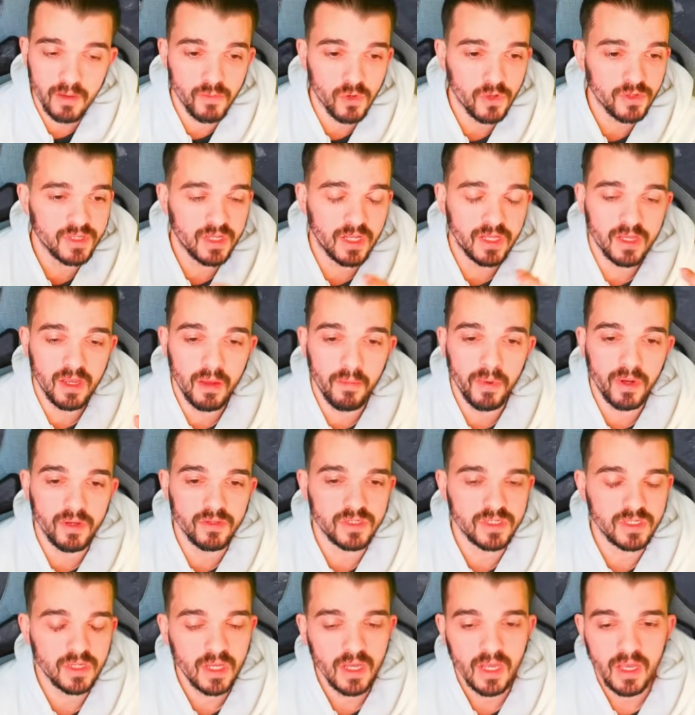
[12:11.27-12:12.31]
I'm not talking
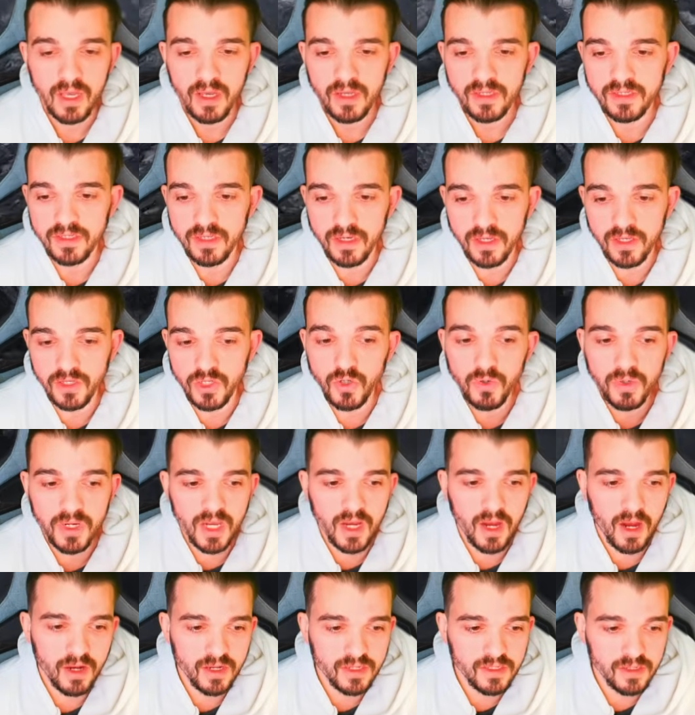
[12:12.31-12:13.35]
about the
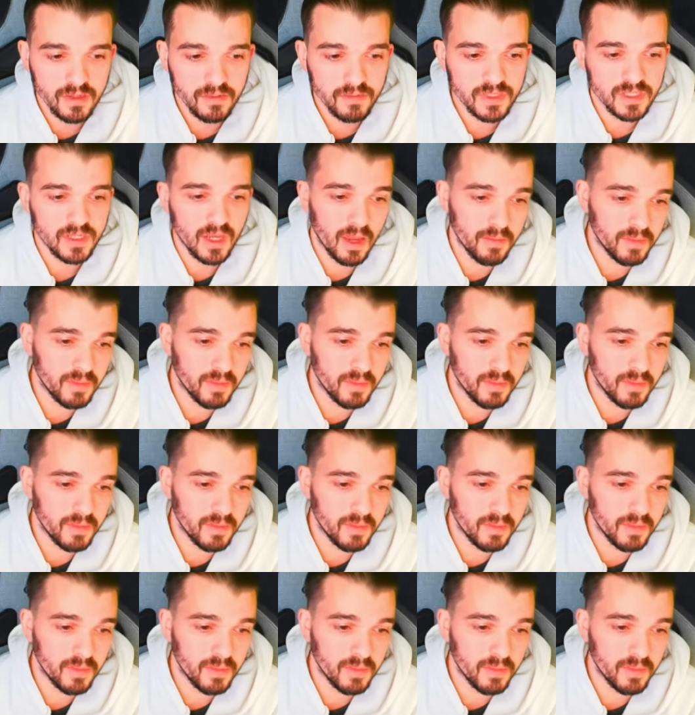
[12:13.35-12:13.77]
unique items.